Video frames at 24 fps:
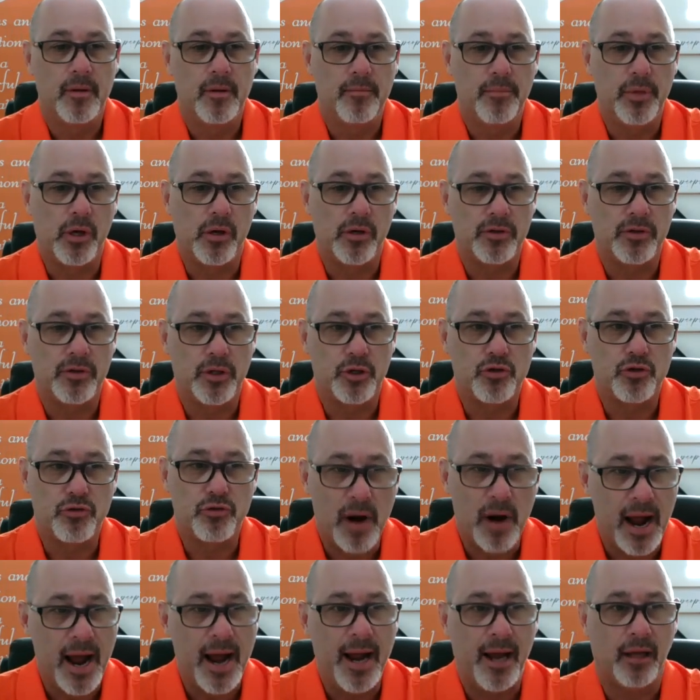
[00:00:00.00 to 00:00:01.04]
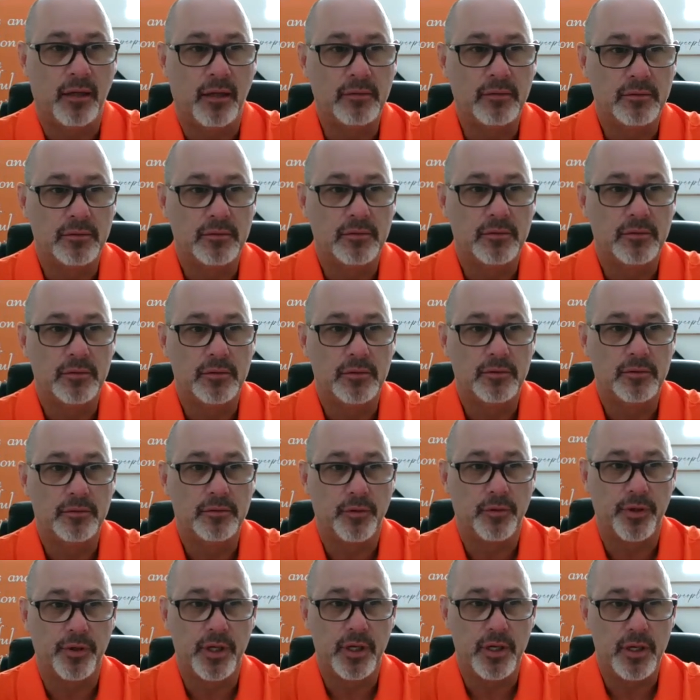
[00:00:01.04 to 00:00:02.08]
because the trial
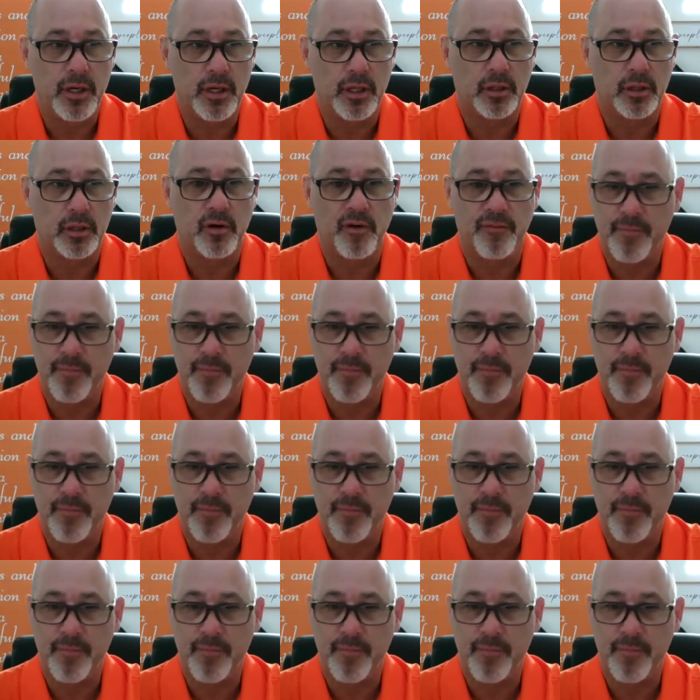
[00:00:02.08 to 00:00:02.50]
for the killer